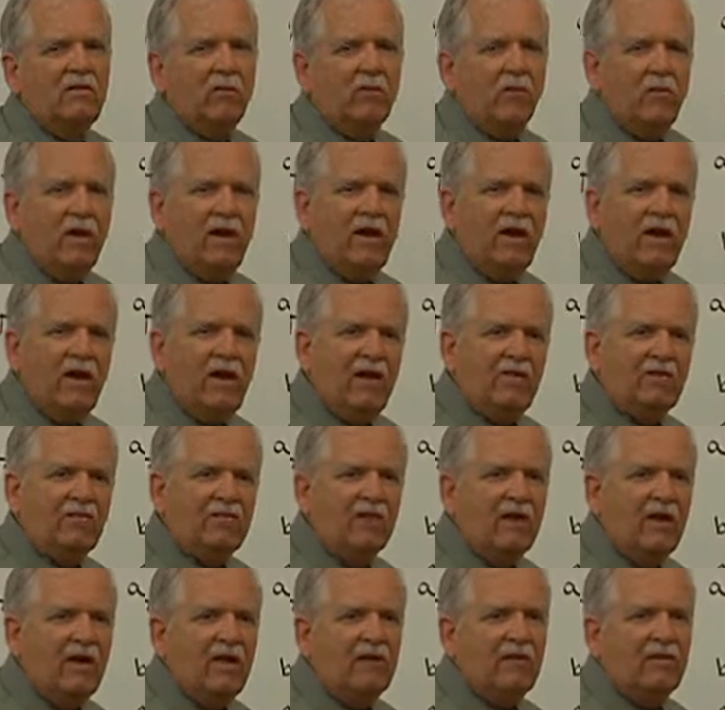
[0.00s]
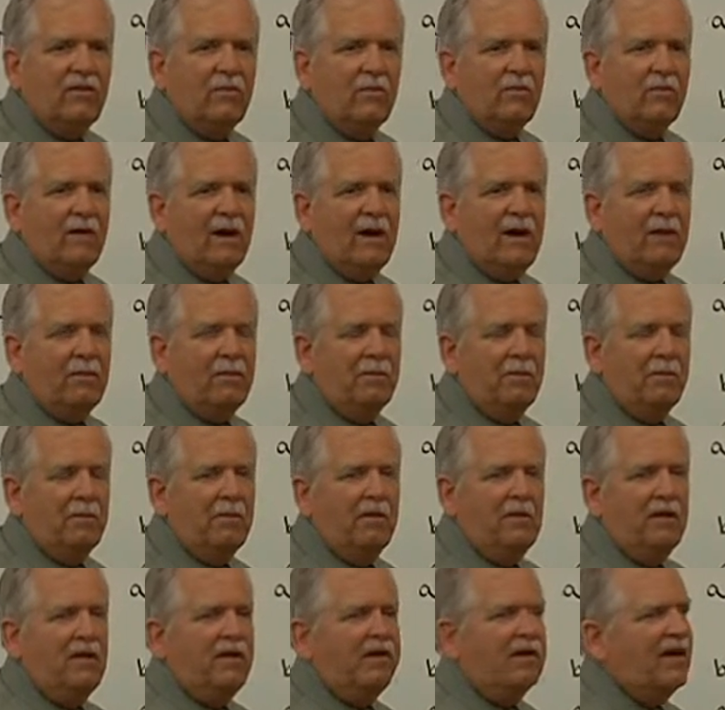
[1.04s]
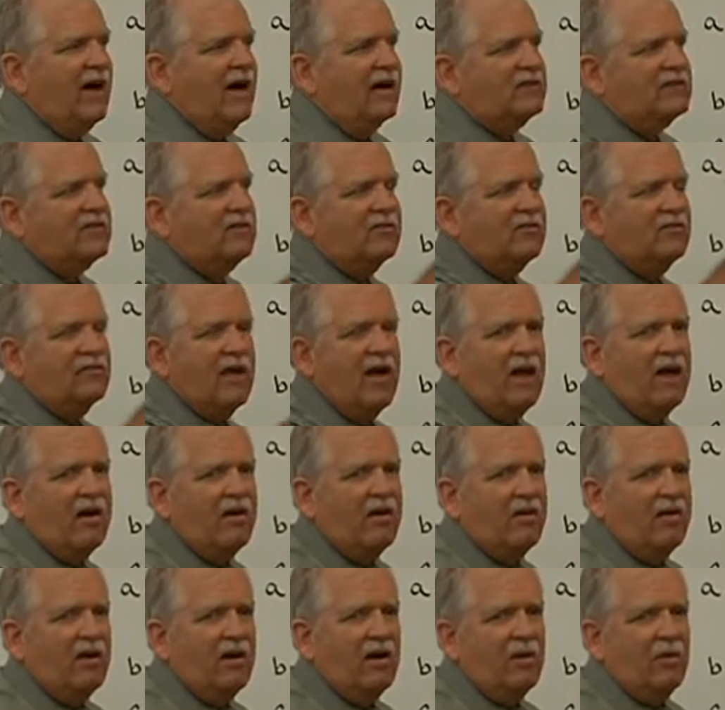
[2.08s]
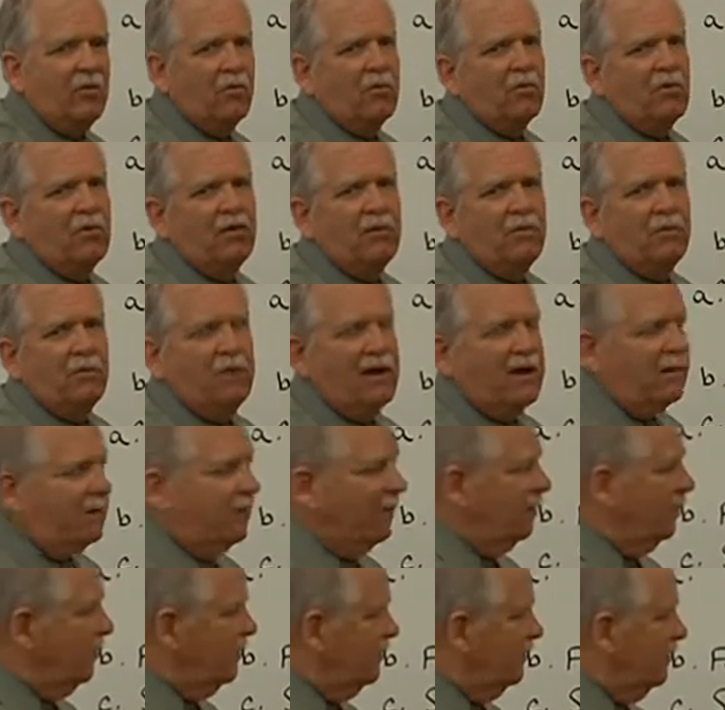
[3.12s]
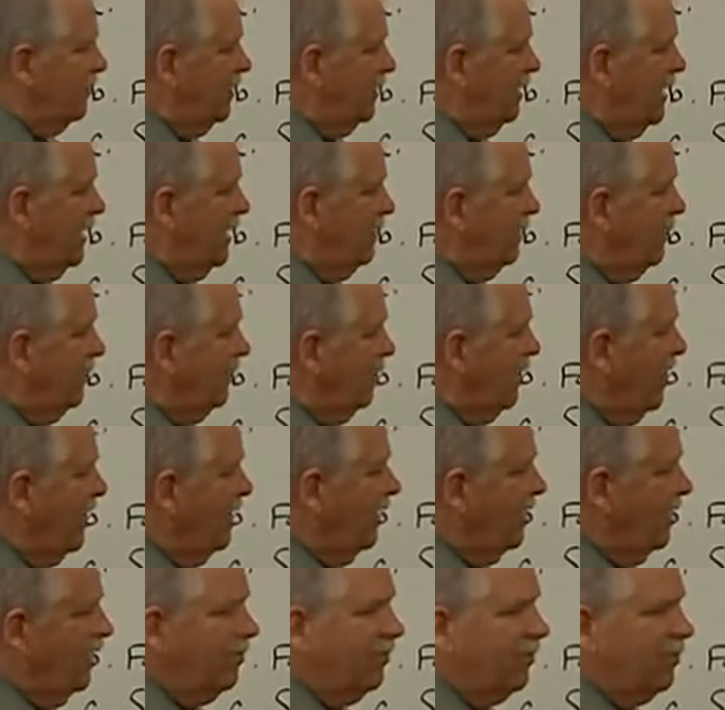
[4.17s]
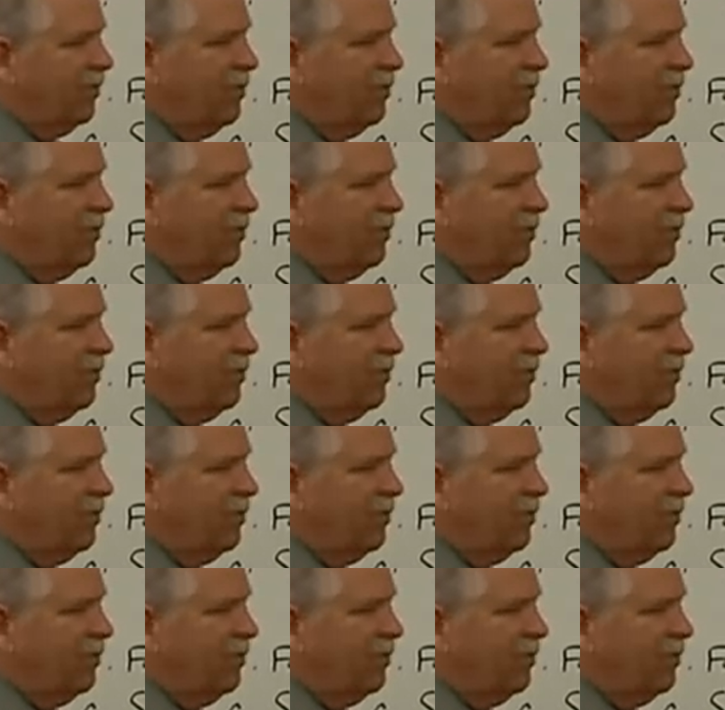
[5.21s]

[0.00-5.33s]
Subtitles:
the right-hand side of the problem, not just scattered anywhere on the paper. It must be at the right of the